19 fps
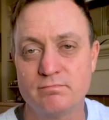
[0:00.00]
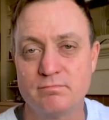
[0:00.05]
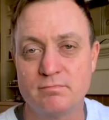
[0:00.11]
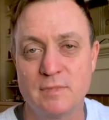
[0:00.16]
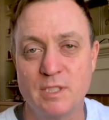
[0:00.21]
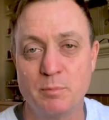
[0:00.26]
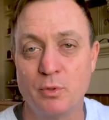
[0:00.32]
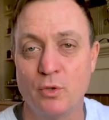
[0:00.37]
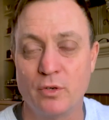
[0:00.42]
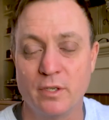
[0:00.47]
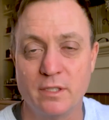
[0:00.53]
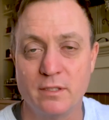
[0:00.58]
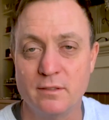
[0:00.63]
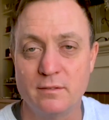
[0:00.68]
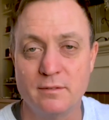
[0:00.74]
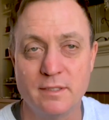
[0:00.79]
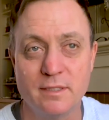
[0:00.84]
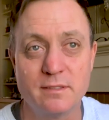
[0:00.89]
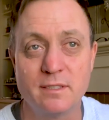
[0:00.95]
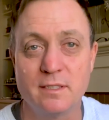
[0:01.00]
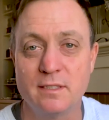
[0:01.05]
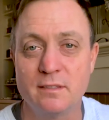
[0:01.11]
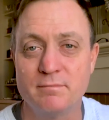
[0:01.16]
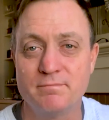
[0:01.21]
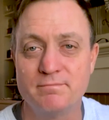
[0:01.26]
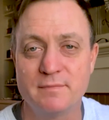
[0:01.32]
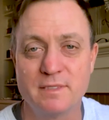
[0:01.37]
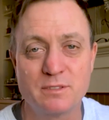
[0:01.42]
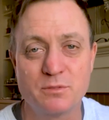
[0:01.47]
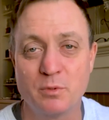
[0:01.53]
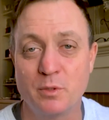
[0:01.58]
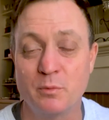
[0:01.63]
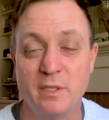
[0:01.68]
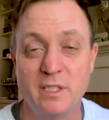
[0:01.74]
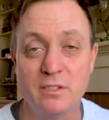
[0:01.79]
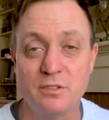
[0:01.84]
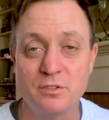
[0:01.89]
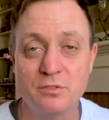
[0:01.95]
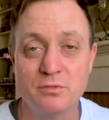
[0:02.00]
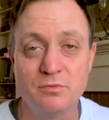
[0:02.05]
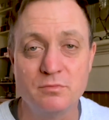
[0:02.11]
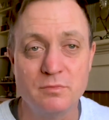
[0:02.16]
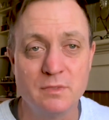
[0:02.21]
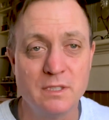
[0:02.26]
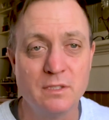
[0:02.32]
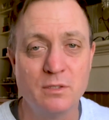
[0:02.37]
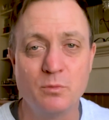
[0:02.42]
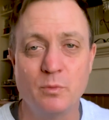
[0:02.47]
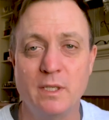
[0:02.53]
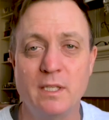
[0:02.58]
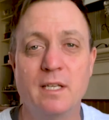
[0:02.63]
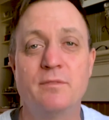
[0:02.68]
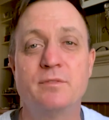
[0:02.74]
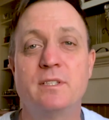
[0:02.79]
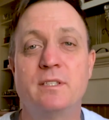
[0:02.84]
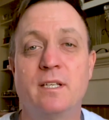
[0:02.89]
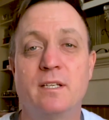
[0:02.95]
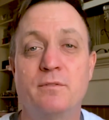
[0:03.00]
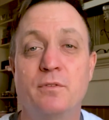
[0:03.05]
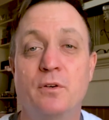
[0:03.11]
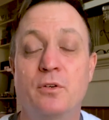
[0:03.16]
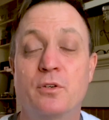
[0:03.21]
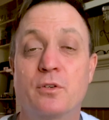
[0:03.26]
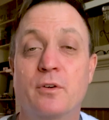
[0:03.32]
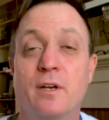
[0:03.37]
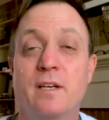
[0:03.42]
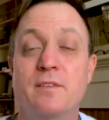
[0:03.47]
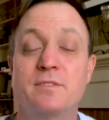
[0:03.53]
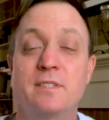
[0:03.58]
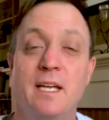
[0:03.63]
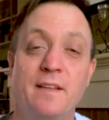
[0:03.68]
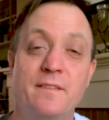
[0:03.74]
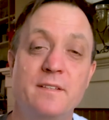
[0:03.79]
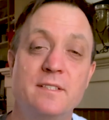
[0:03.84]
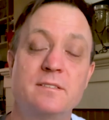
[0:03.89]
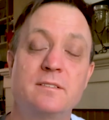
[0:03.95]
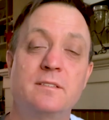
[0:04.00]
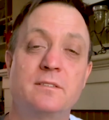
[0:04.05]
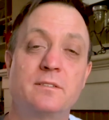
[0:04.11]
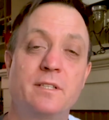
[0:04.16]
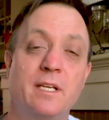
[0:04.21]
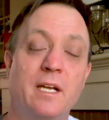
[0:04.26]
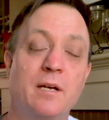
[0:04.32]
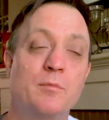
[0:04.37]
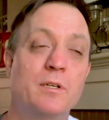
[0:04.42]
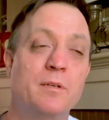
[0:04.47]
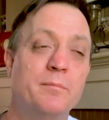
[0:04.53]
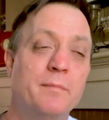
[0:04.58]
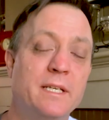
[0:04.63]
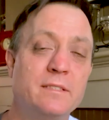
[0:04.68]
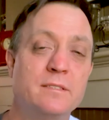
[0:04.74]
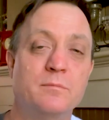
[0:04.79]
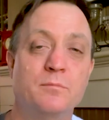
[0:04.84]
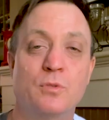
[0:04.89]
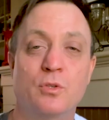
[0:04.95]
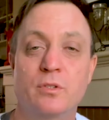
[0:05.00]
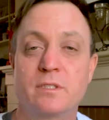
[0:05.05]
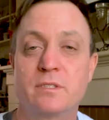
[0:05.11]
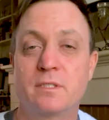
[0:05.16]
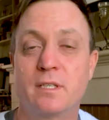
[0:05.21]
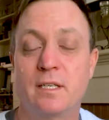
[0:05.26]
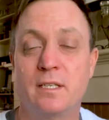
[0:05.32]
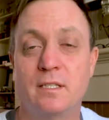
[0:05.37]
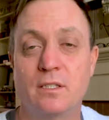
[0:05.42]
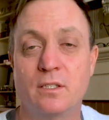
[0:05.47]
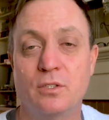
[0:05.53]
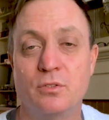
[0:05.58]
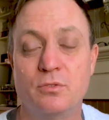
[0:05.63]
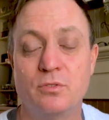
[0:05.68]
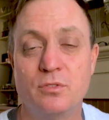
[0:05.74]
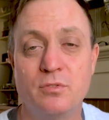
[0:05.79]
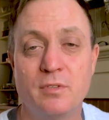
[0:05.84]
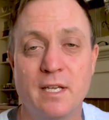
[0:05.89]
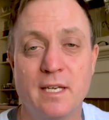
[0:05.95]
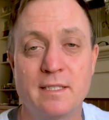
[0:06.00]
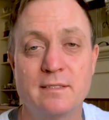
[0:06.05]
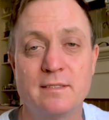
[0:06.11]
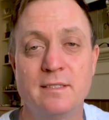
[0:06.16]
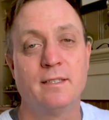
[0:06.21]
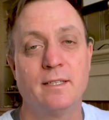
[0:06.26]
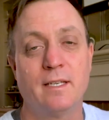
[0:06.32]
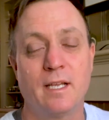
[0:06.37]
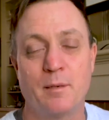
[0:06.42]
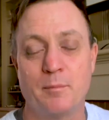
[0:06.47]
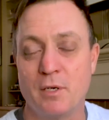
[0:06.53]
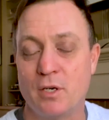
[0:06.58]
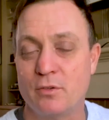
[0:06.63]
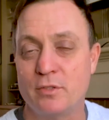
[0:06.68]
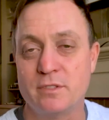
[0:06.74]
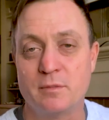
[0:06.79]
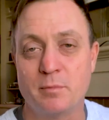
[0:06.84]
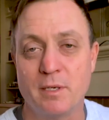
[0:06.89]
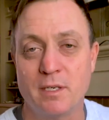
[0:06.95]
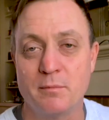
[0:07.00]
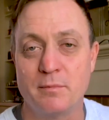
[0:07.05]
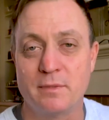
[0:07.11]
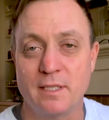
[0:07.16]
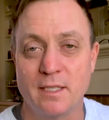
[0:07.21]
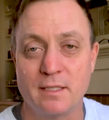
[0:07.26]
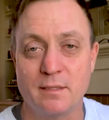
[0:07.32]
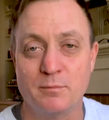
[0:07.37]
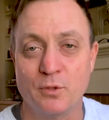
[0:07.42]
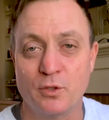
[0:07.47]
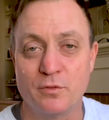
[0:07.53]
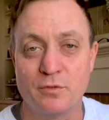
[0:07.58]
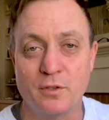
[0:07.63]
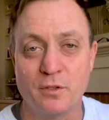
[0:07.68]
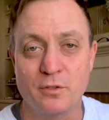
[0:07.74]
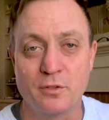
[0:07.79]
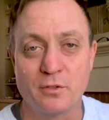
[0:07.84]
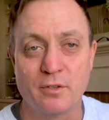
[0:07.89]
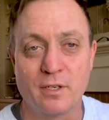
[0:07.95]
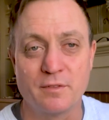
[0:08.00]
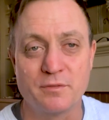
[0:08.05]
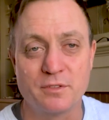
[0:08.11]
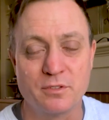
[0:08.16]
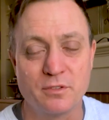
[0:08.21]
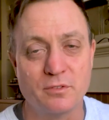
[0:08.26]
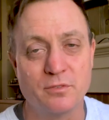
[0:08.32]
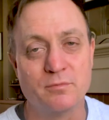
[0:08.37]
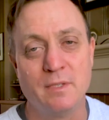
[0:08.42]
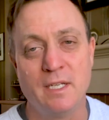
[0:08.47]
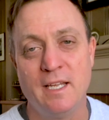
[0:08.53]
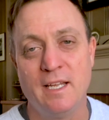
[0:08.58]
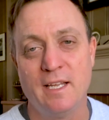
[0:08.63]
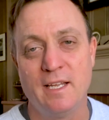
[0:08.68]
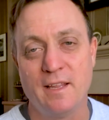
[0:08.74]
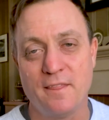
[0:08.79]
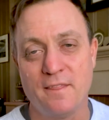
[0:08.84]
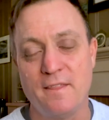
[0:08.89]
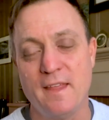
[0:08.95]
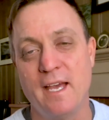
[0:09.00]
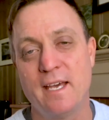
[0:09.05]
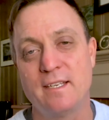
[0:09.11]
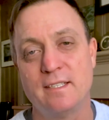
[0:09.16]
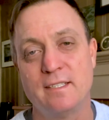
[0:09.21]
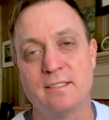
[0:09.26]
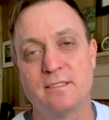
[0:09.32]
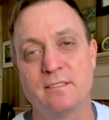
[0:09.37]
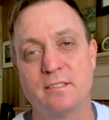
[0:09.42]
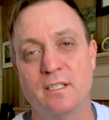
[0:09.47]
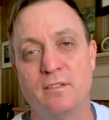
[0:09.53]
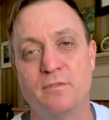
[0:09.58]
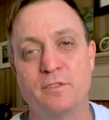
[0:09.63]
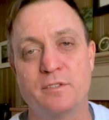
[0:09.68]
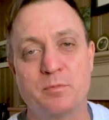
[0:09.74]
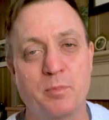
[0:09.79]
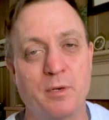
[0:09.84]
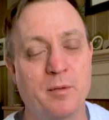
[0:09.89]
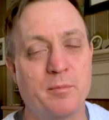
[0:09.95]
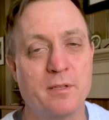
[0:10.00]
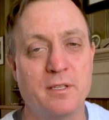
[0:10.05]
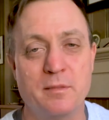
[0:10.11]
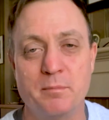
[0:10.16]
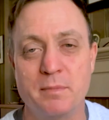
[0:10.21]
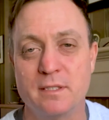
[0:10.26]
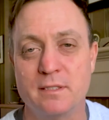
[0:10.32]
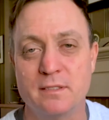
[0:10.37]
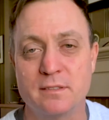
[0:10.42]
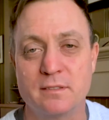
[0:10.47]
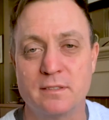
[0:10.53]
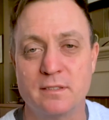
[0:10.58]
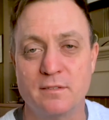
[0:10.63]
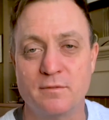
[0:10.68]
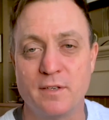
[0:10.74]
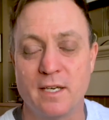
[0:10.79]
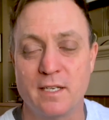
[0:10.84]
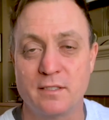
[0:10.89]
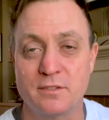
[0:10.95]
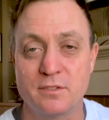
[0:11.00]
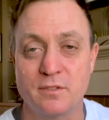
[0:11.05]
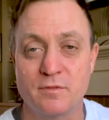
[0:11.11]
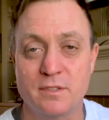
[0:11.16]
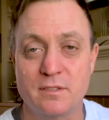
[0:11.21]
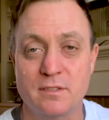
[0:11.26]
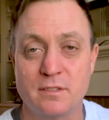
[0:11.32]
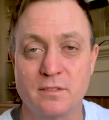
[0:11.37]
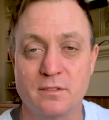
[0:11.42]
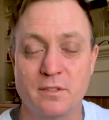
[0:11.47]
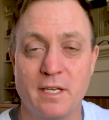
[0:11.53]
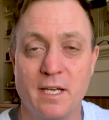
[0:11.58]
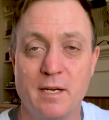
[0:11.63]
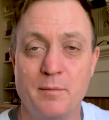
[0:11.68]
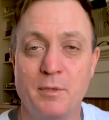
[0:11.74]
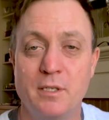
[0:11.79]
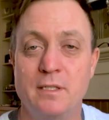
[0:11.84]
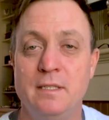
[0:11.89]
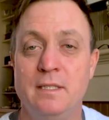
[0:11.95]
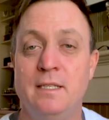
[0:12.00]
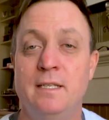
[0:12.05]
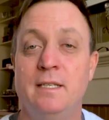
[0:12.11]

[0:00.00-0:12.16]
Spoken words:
the point, isn't it? It's what we do. We love to take photographs, and this little camera makes it more exciting to go do that, and I'm always about taking more photographs. So that in itself is probably the biggest advantage of this little camera.